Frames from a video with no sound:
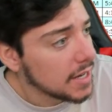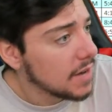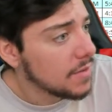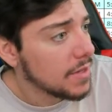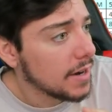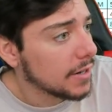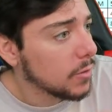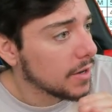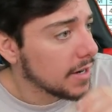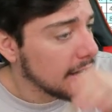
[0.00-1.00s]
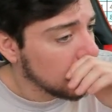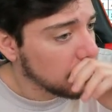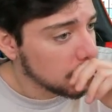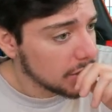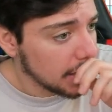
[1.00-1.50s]
I never thought I'd go on a
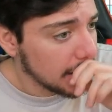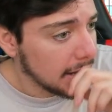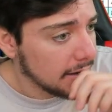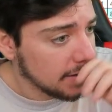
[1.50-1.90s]
9-win streak again.